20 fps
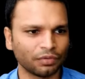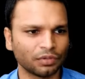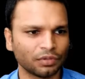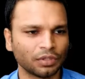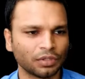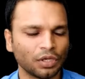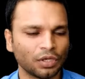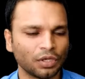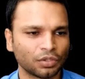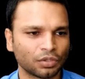
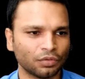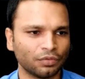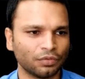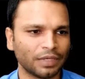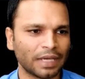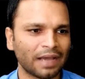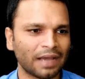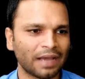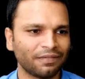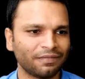So we
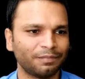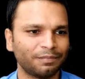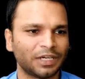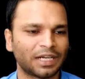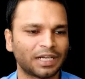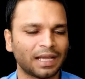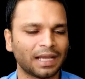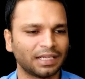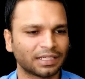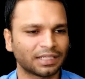have metallic
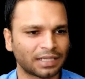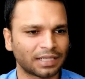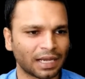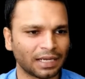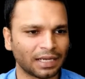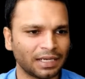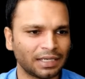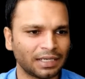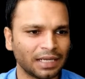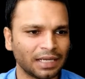stylet,
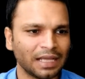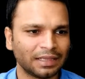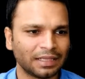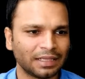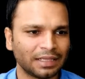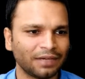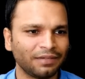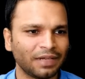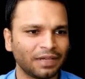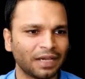then we
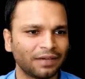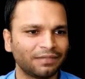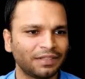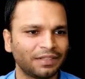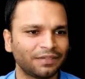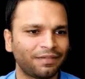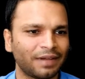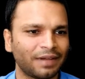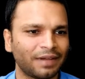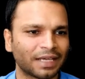have the
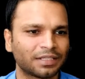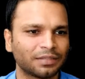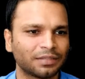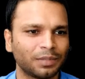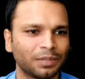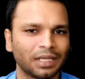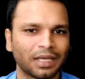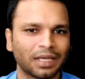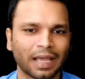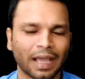flexible
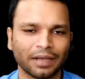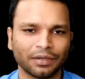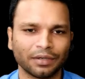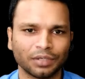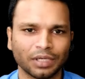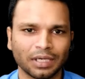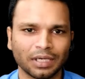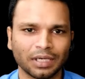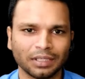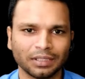cannula.
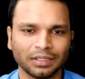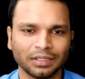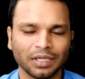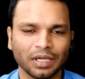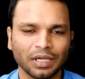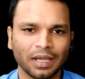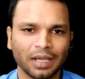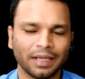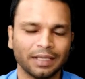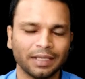
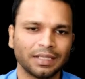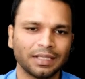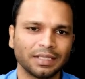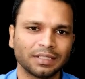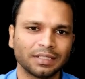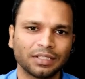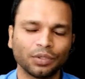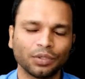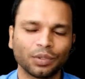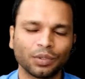In this you
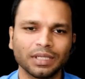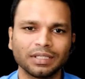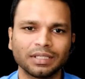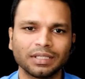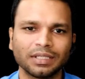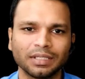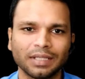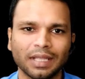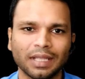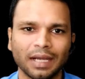can see
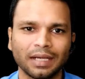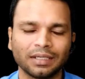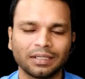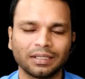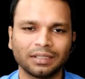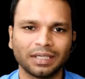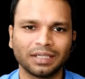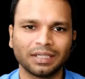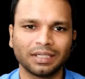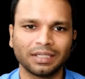that the
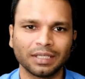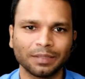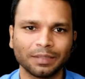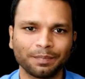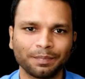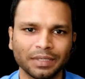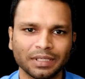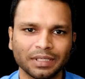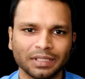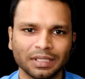tip is
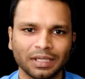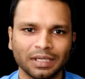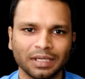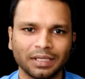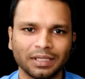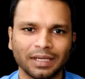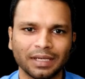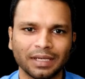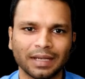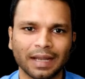a little
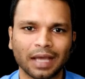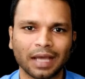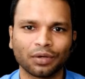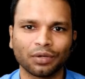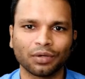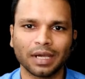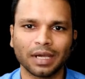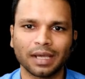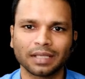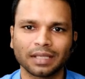narrower as
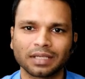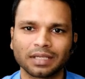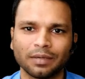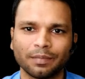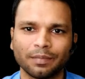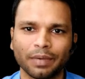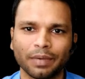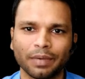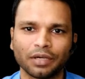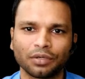compared
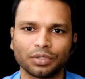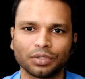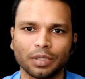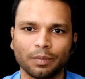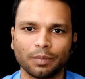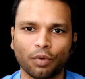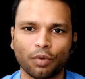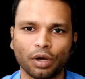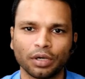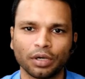to the
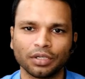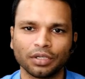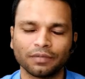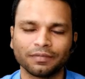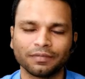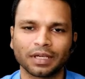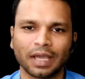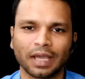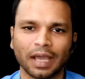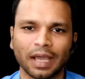body of the
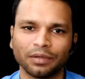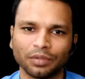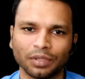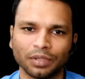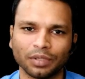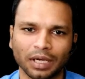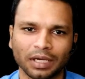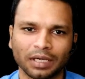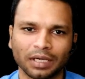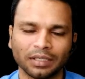cannula.
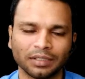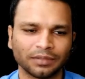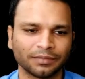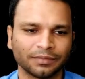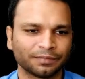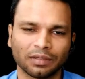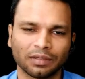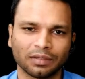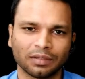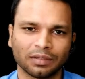
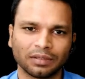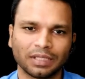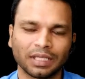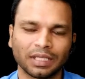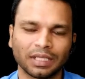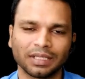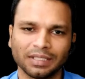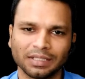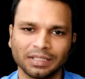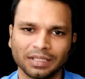The
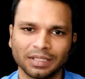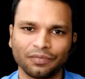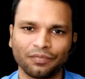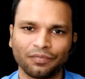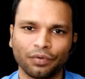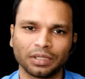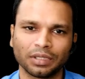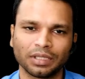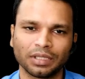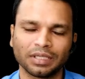reason for
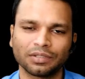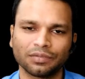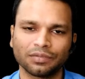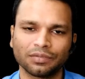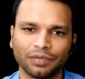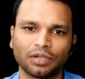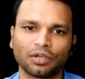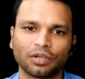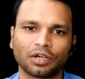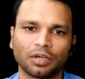this we'll talk
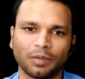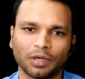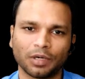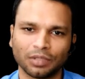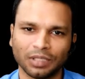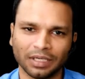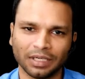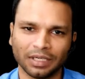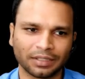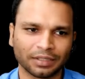about later.